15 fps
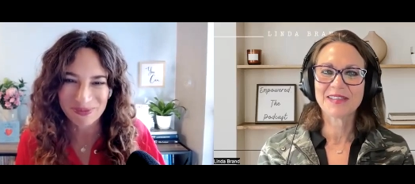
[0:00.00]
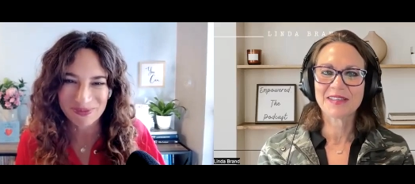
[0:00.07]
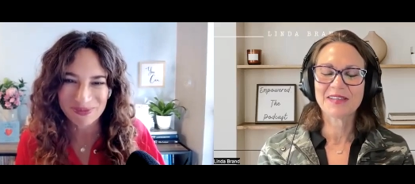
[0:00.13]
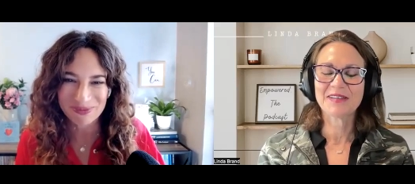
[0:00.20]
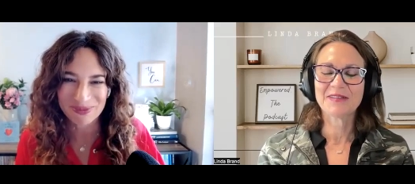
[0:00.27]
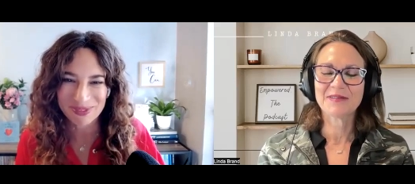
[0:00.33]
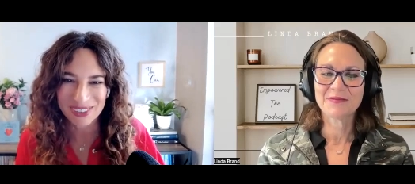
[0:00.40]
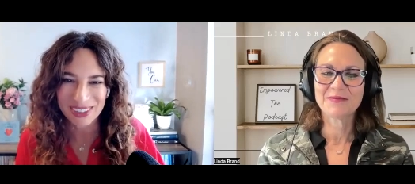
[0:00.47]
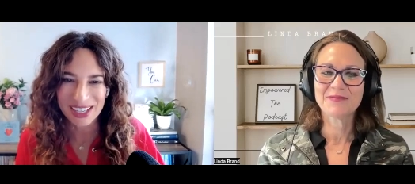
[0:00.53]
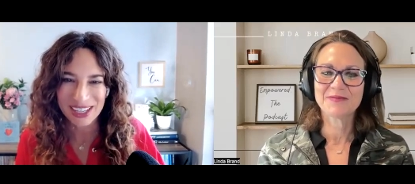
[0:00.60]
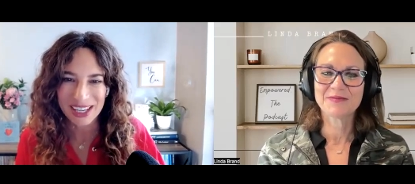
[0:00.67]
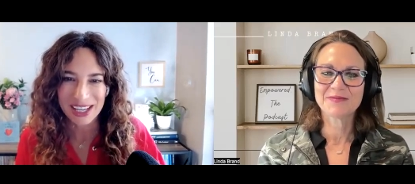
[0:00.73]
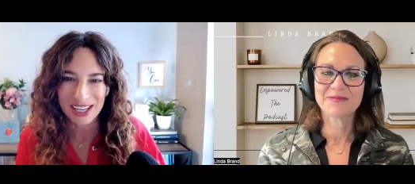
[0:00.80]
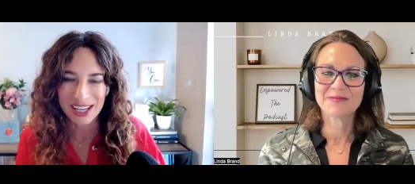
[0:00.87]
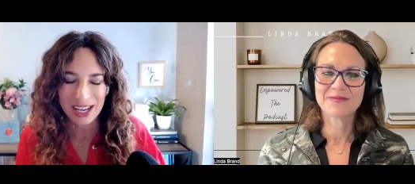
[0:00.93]
Speaker 1: Thank you.
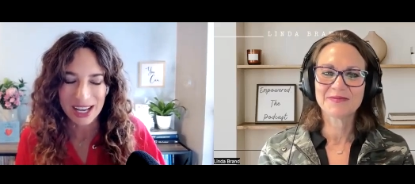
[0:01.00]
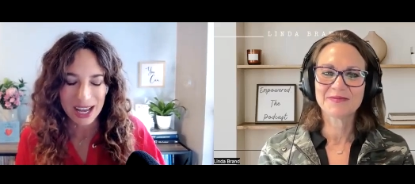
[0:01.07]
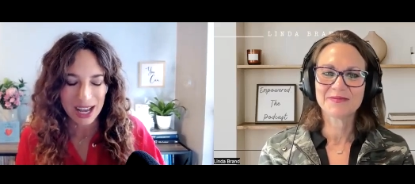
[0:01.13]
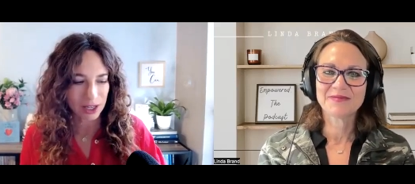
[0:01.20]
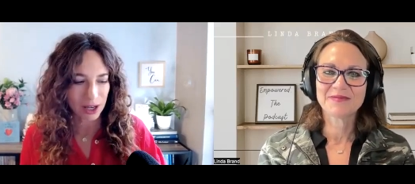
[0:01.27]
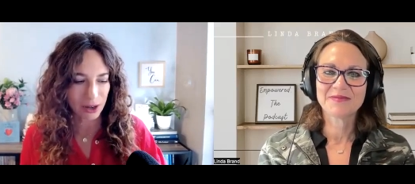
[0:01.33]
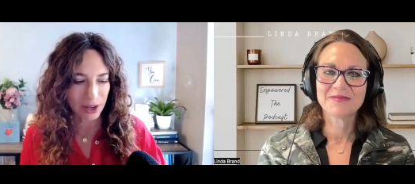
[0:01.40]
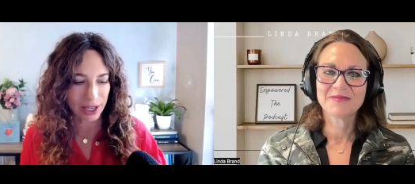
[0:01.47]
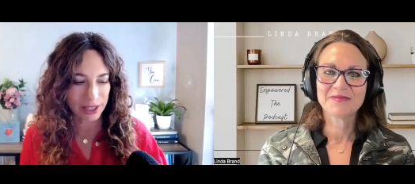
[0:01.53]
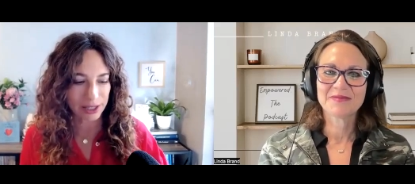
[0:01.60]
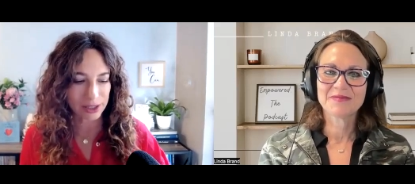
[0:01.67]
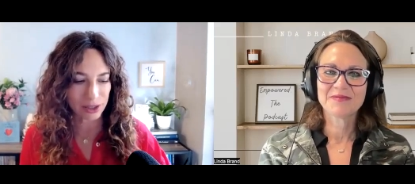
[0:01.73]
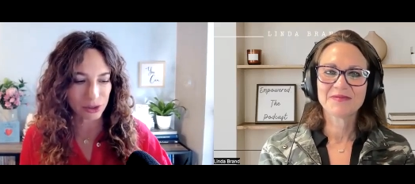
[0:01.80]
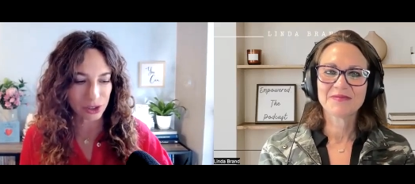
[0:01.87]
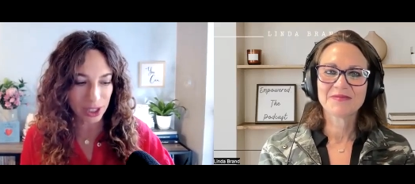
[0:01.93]
Okay.
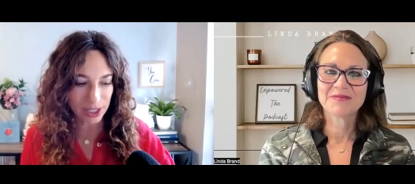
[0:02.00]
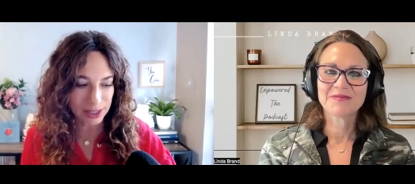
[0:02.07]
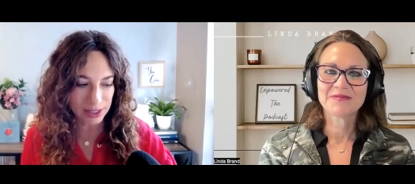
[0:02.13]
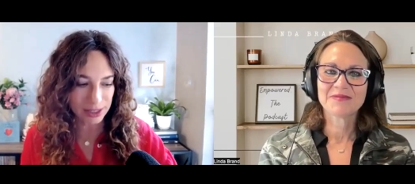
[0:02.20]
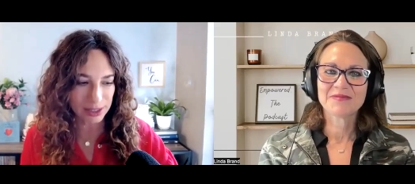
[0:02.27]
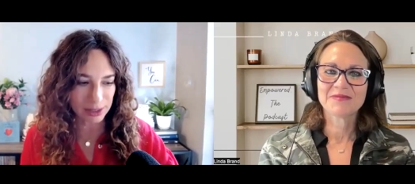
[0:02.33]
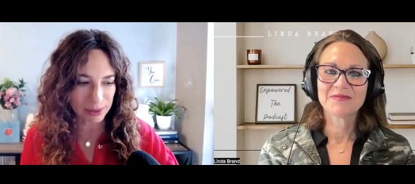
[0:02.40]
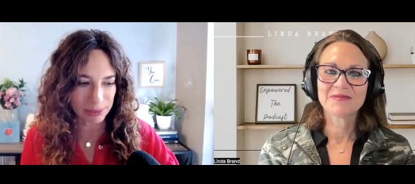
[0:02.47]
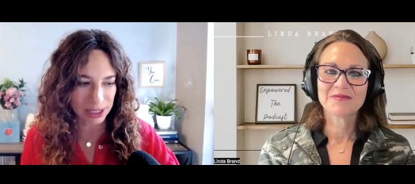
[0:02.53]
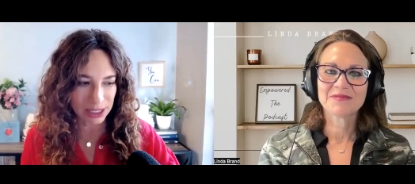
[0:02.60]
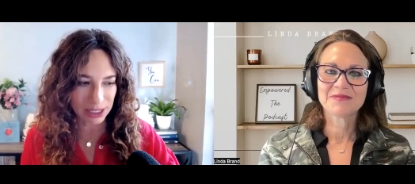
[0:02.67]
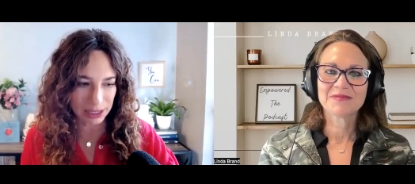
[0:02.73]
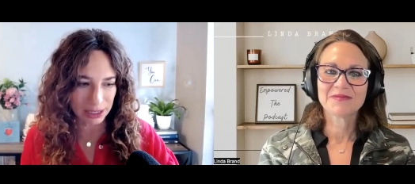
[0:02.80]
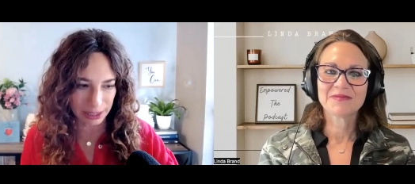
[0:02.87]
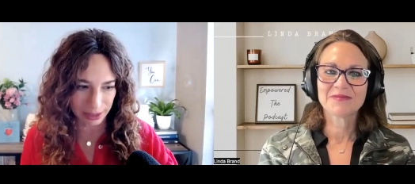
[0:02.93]
So just to be
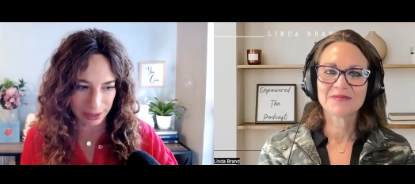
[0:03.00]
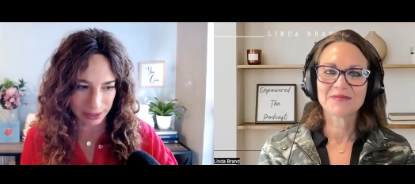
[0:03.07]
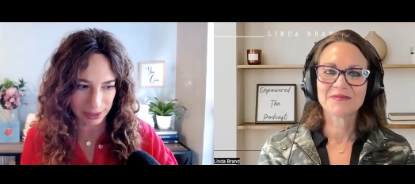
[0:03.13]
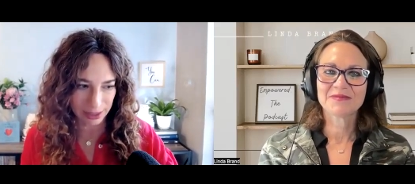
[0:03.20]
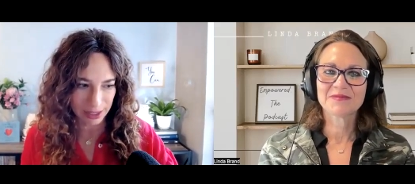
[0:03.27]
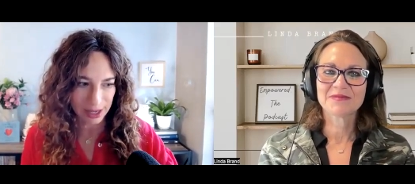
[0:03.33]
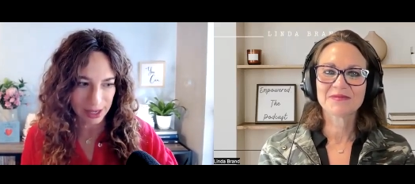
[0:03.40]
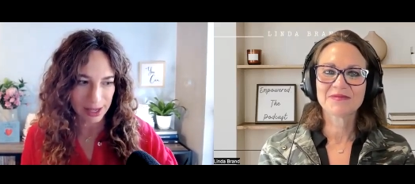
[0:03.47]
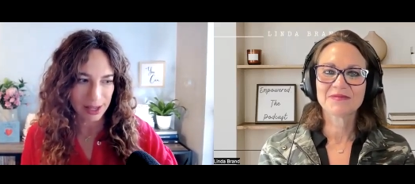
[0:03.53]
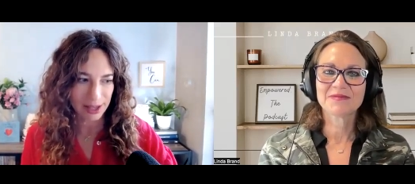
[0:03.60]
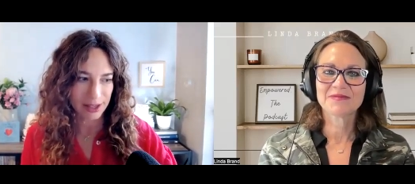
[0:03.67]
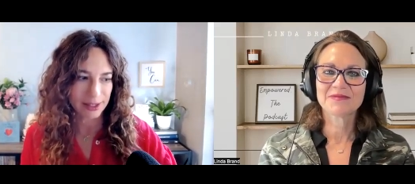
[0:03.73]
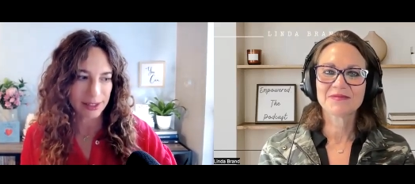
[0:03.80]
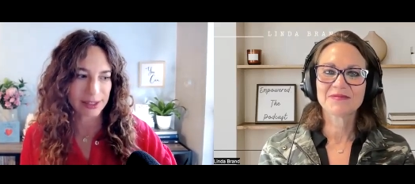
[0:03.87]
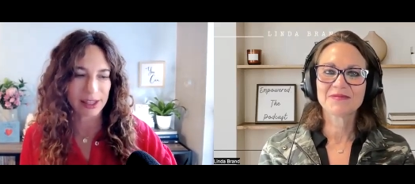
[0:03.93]
clear,
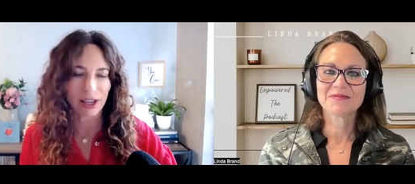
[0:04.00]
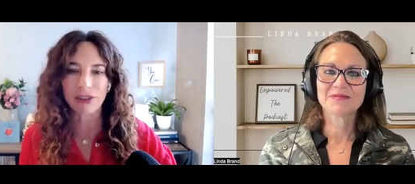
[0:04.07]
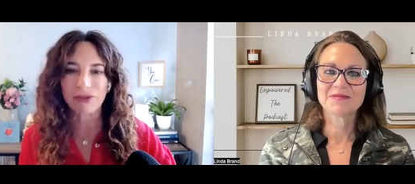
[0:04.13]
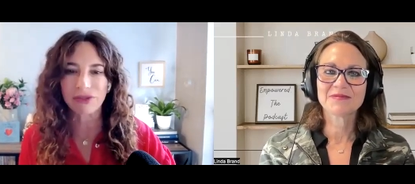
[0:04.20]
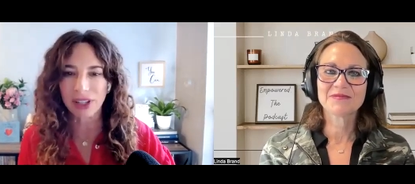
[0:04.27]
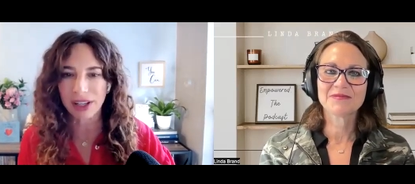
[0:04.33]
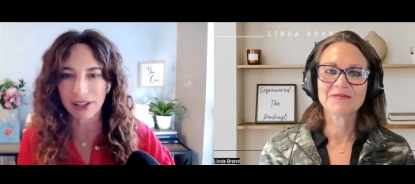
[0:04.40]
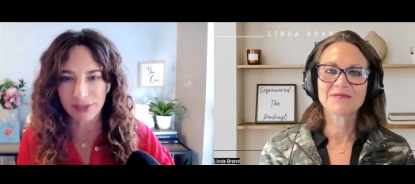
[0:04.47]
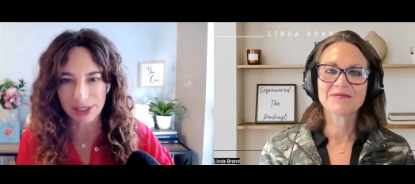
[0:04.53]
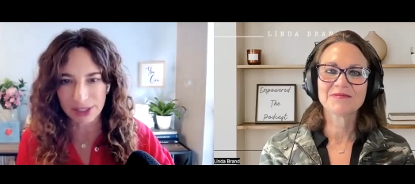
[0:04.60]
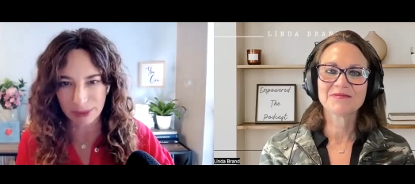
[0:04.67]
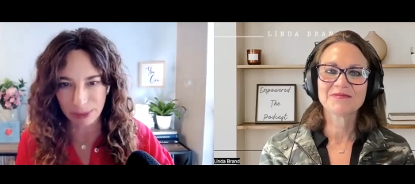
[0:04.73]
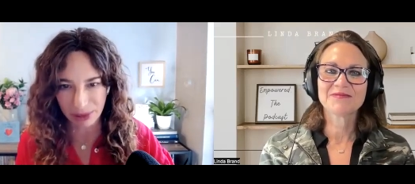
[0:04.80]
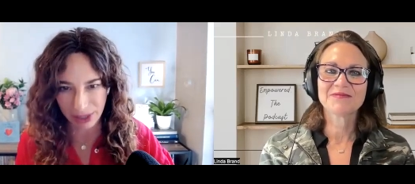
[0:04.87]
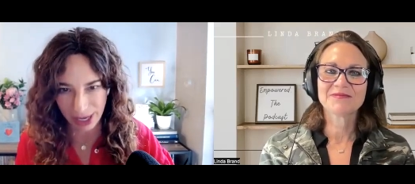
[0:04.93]
self love is
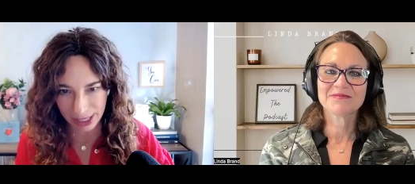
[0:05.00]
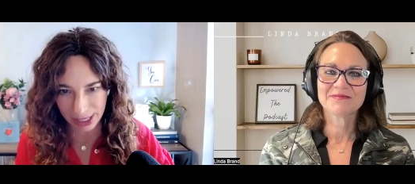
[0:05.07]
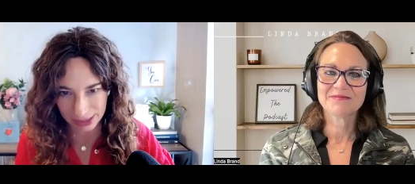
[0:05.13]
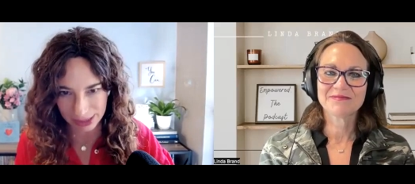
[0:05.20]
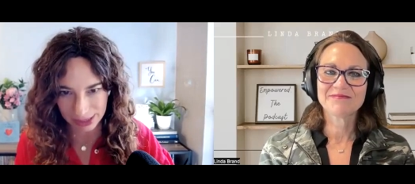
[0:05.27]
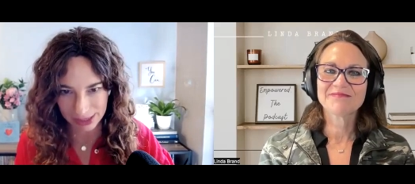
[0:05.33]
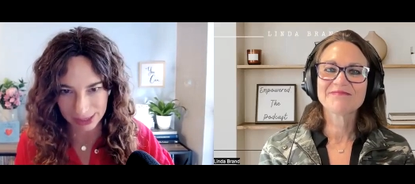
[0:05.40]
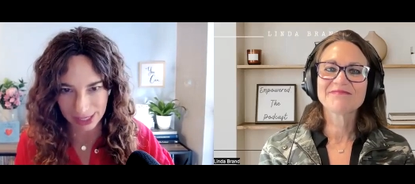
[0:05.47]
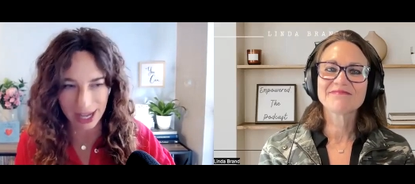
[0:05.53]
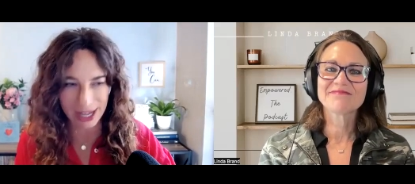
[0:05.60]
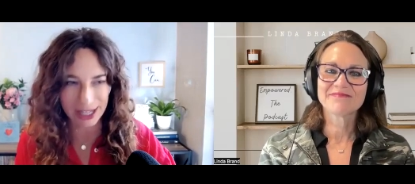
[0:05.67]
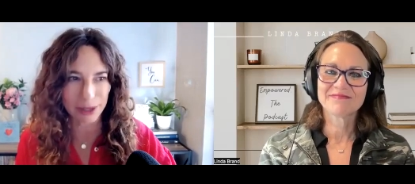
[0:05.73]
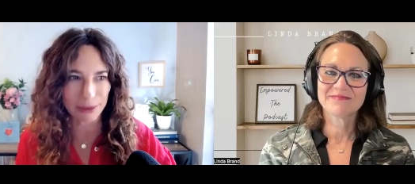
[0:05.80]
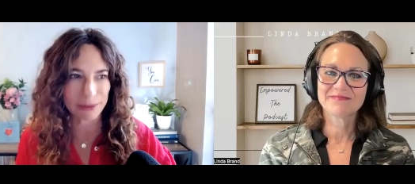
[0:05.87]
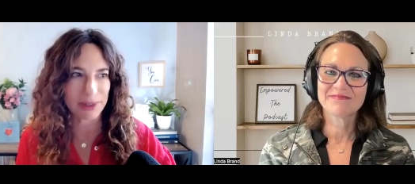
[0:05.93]
a practice.
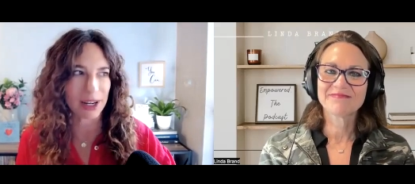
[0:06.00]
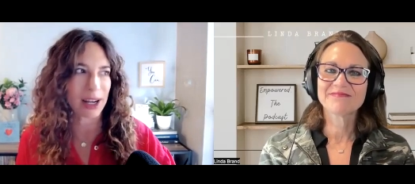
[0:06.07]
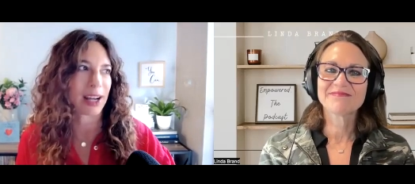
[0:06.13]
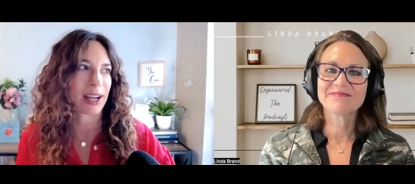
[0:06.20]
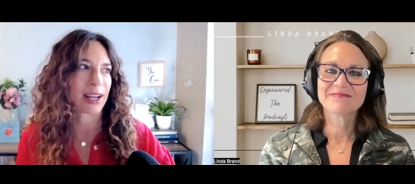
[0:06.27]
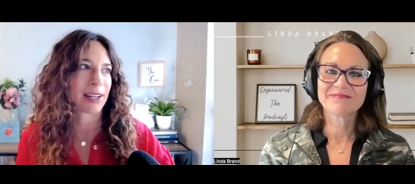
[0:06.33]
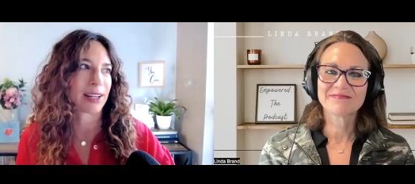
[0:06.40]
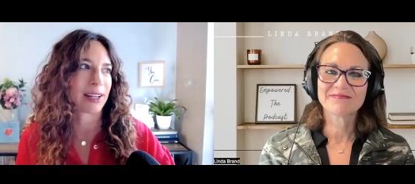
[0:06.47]
I am not